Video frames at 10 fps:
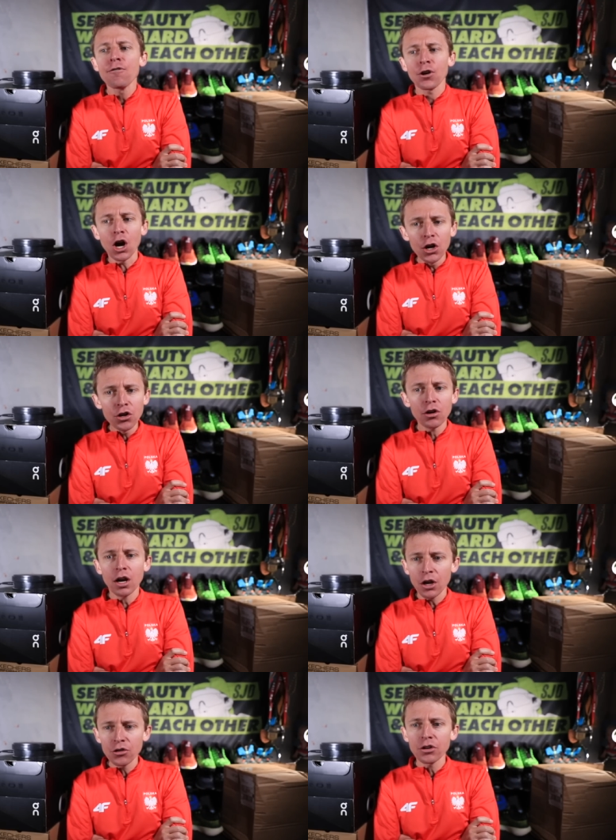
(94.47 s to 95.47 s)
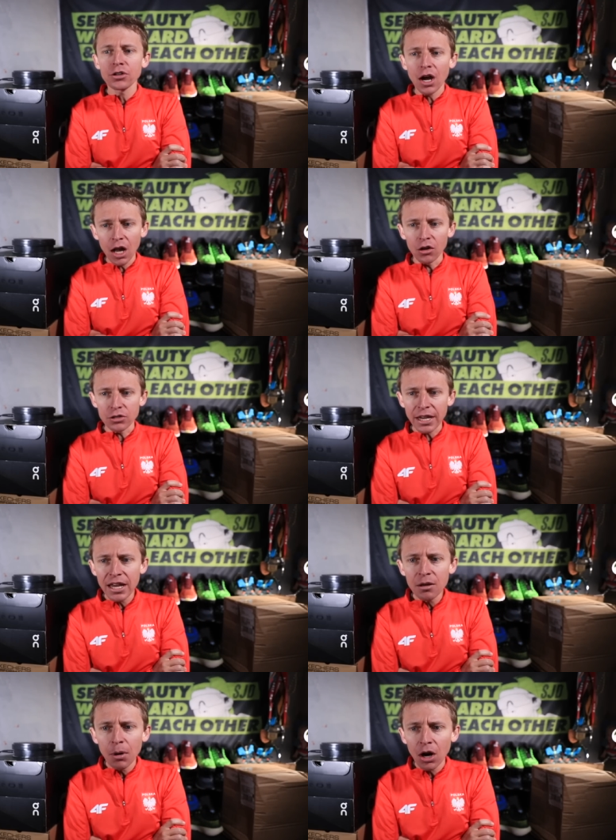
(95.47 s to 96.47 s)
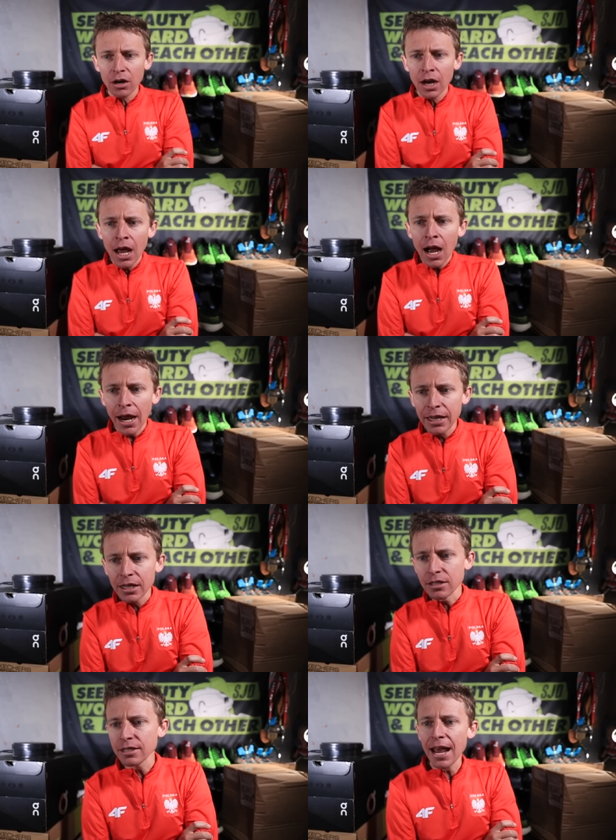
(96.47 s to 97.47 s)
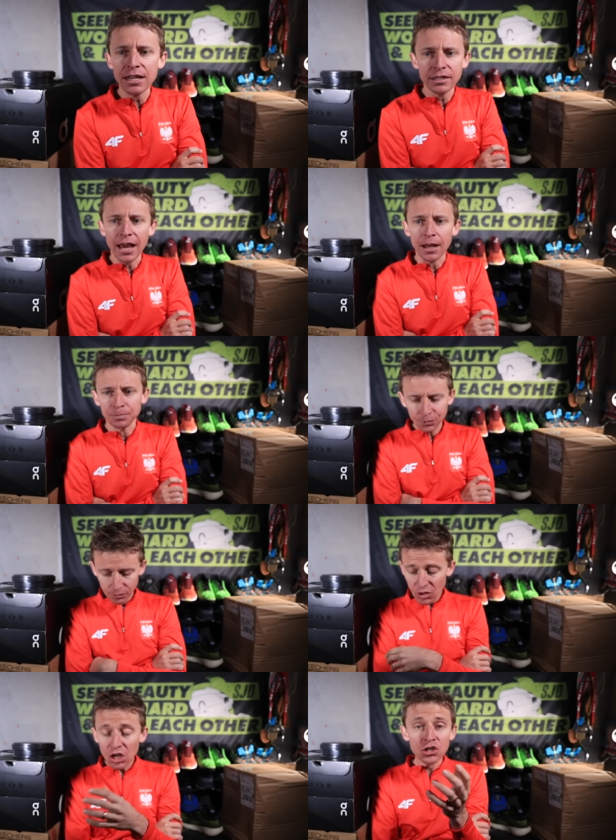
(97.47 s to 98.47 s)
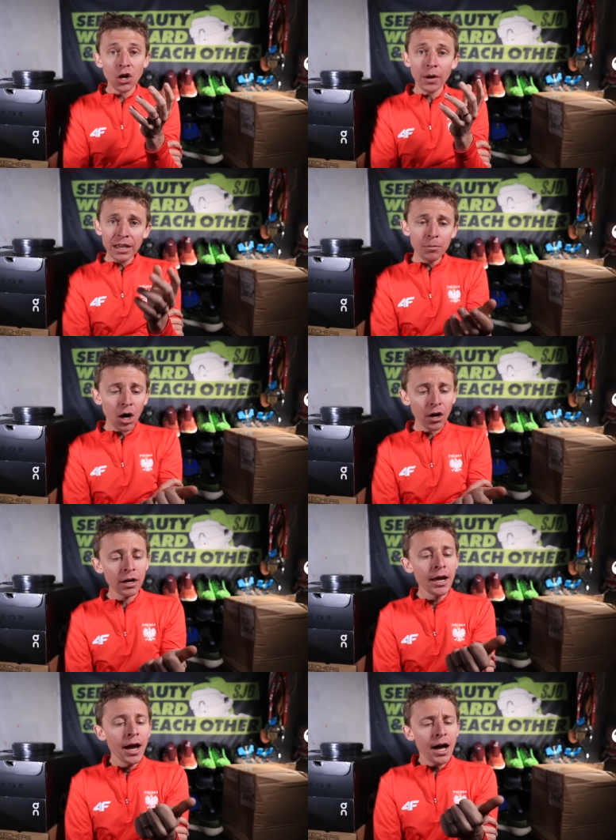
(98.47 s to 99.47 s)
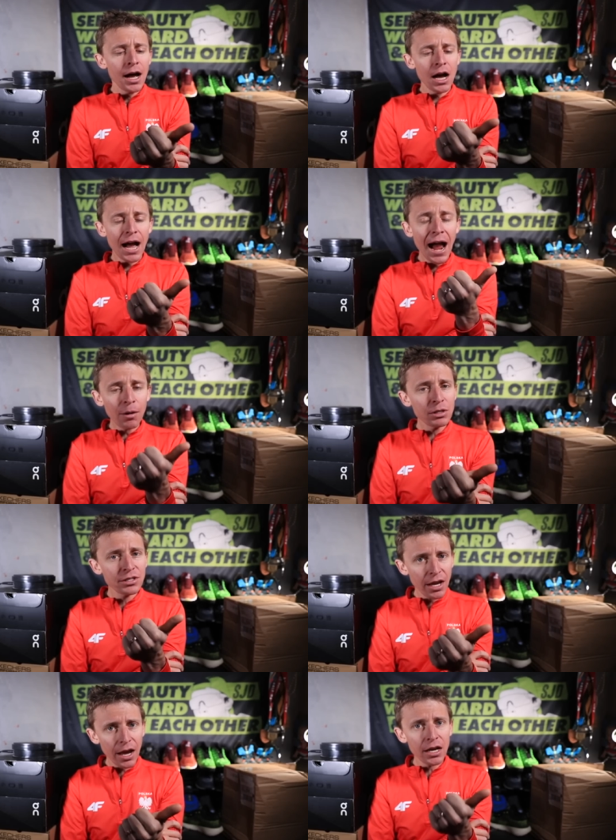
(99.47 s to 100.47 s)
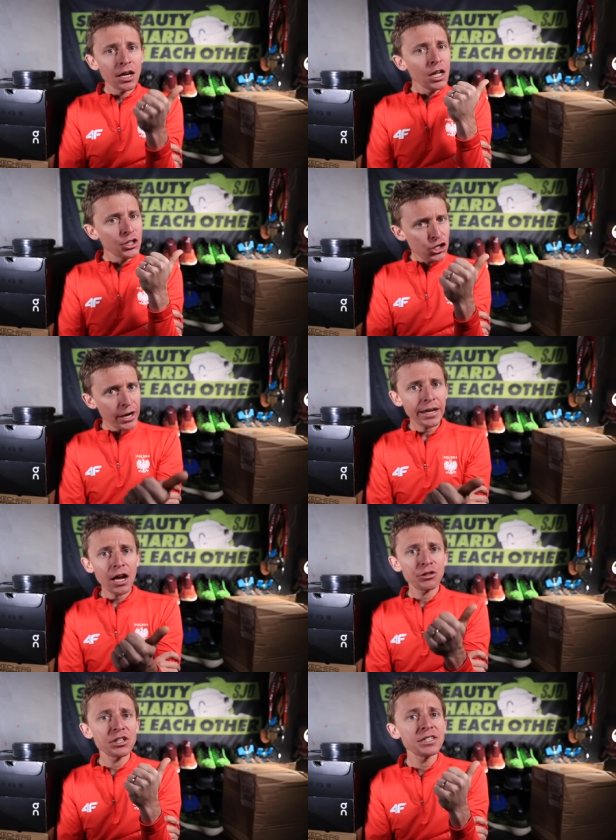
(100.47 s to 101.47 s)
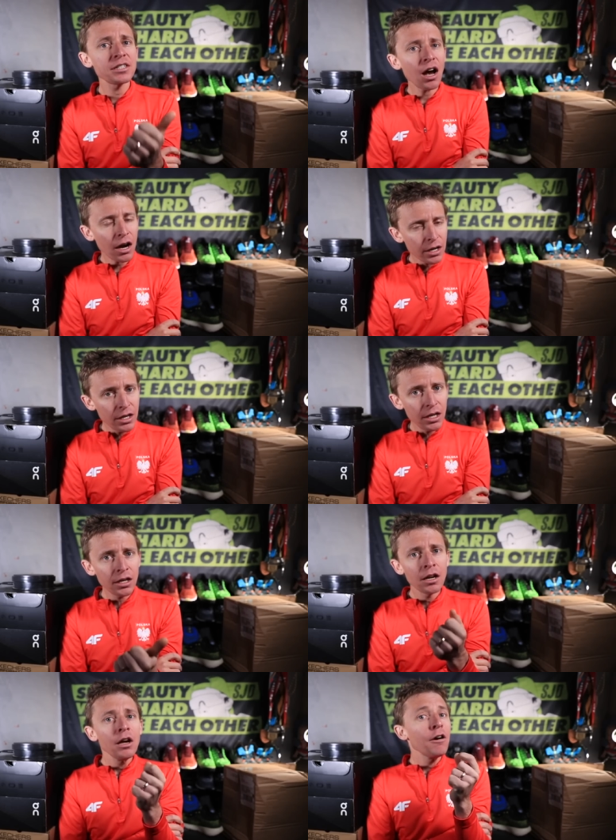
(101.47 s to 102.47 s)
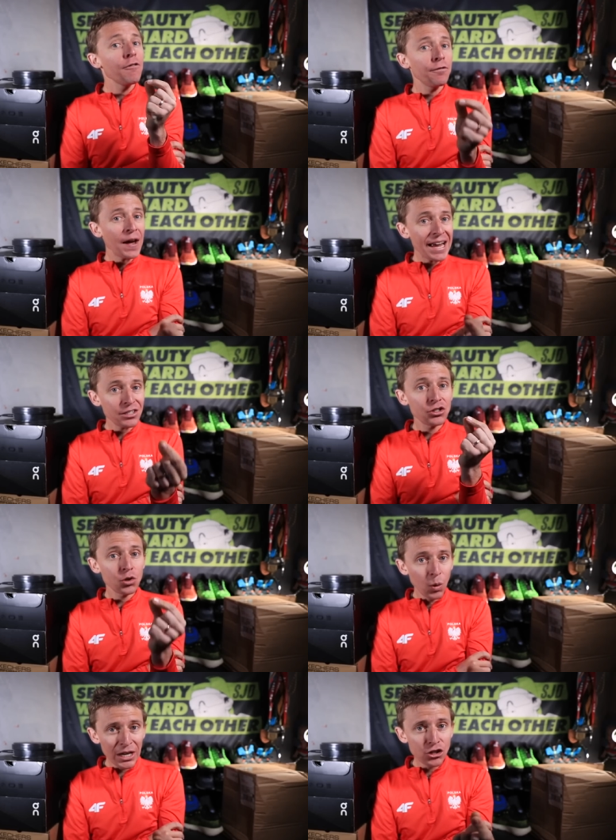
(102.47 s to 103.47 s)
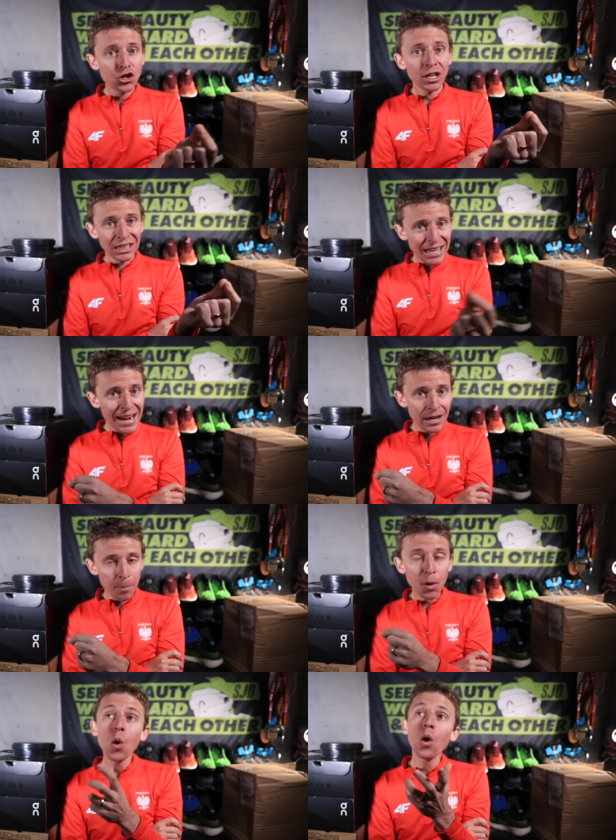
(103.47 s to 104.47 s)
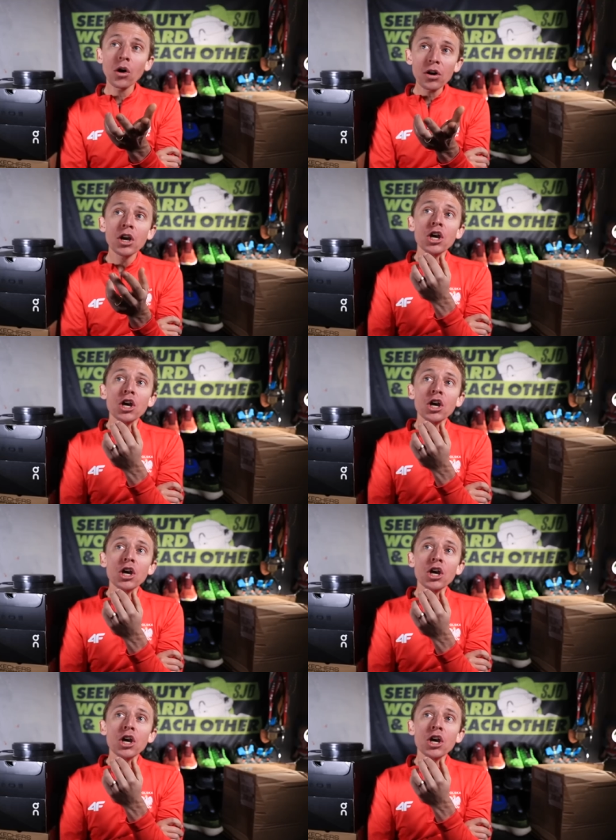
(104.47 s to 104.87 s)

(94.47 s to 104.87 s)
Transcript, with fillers: for under one hundred dollars? Ingmar Haykins asked that. So Ingmar, uh, I would say check out the Saucony Fast Twitch lineup or